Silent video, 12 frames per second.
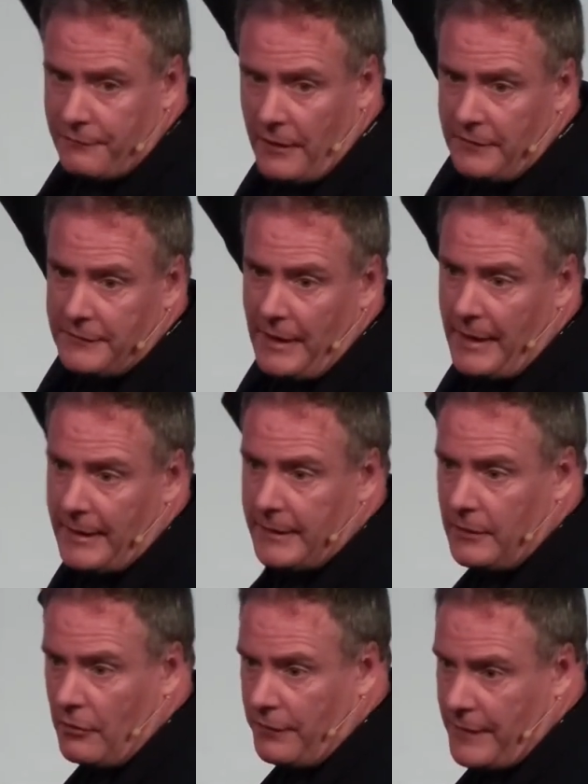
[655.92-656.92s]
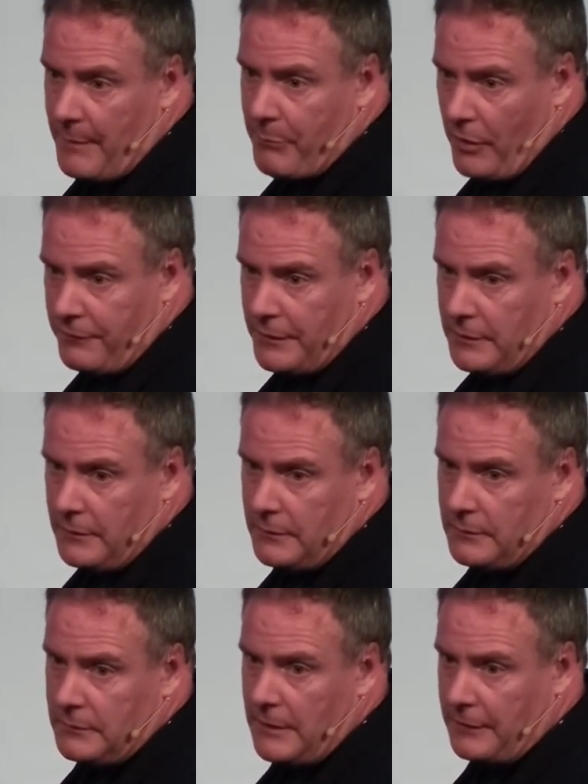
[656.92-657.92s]
fairly static, you're at net profit.
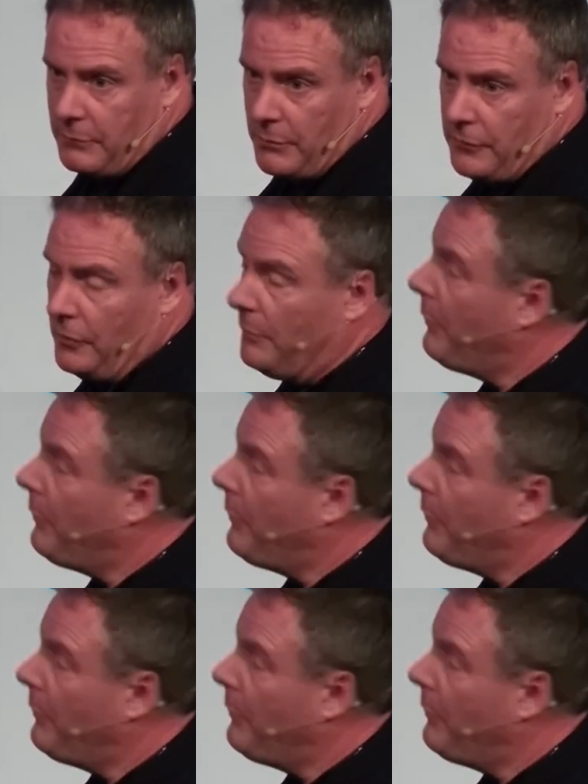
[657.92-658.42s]
That's what it's all